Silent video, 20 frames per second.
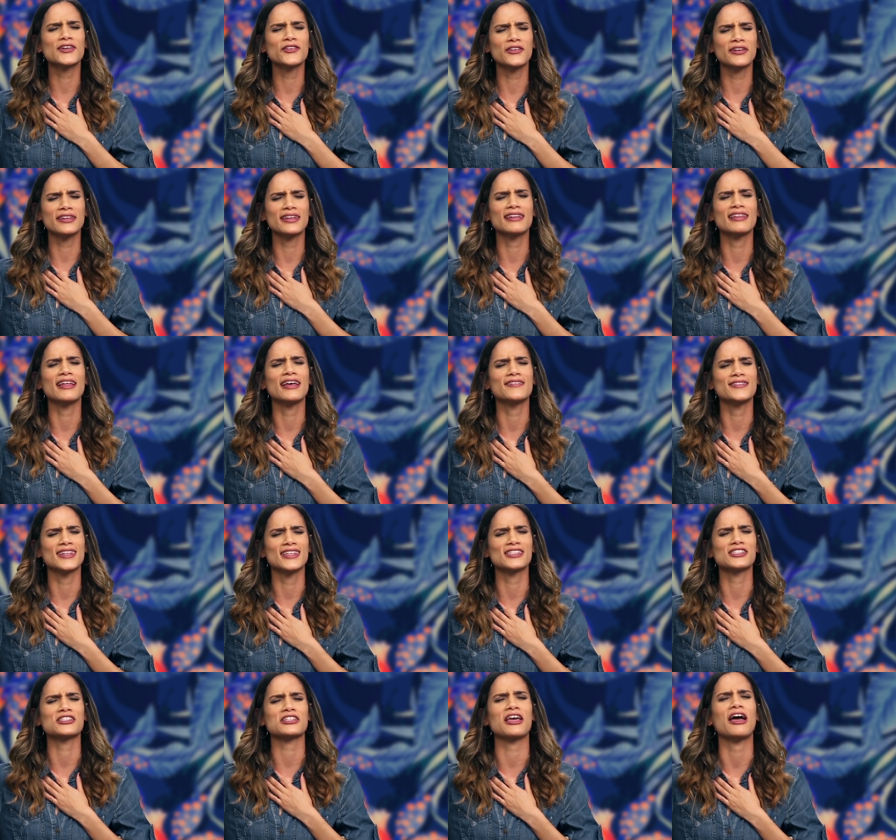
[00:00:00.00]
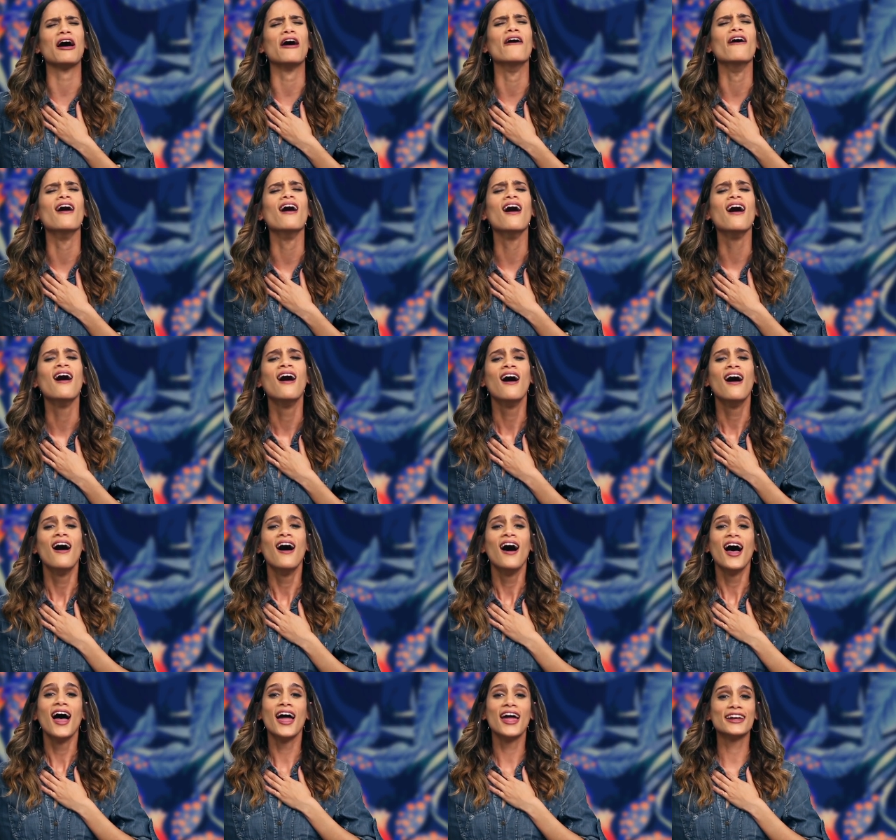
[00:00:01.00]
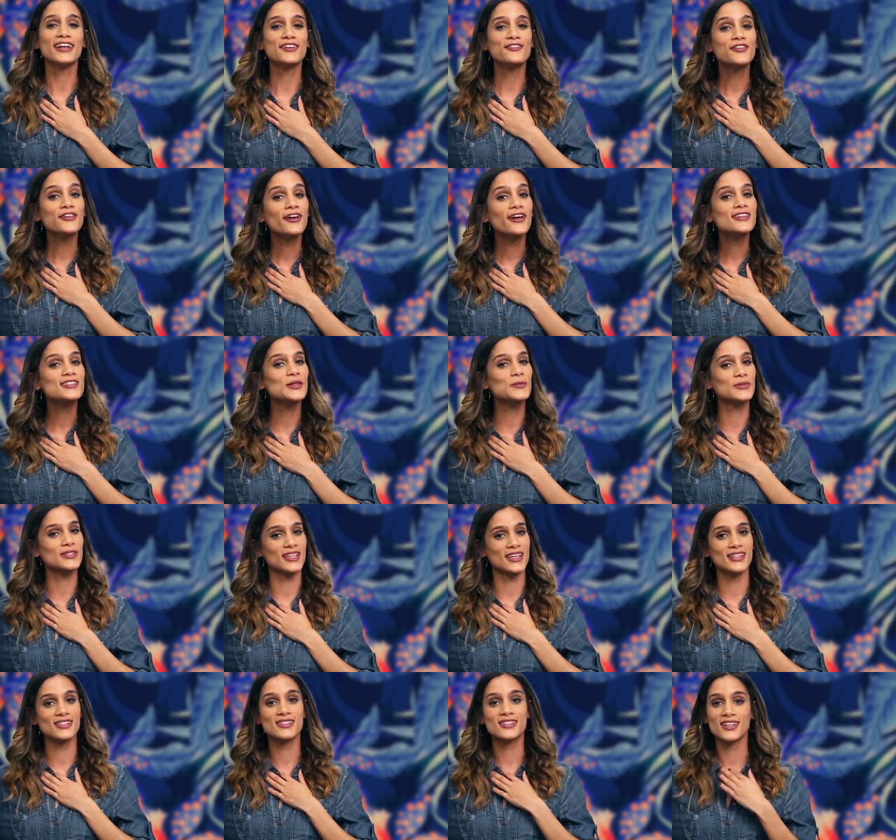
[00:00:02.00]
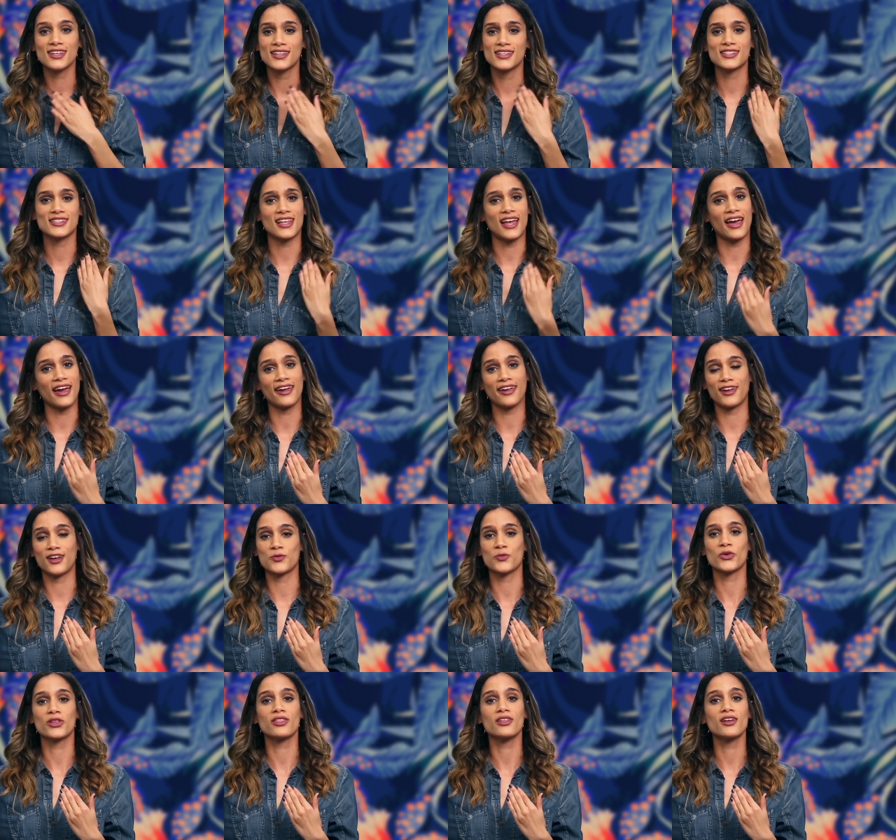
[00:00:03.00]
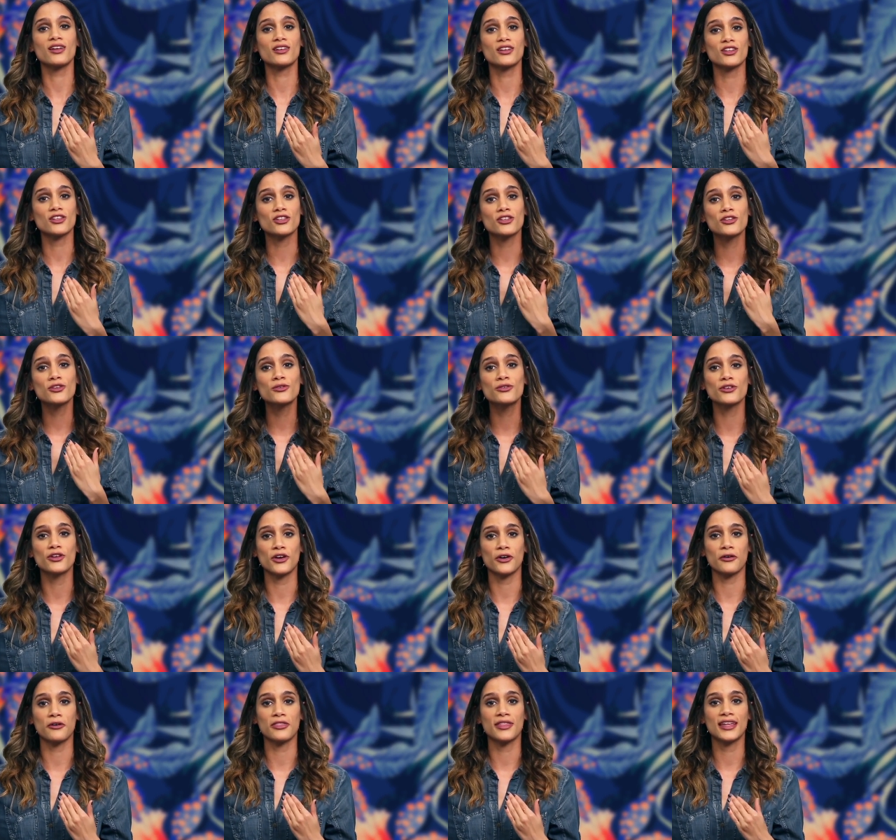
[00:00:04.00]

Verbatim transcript: I really love this show. And if you're as obsessed as I am with it, you know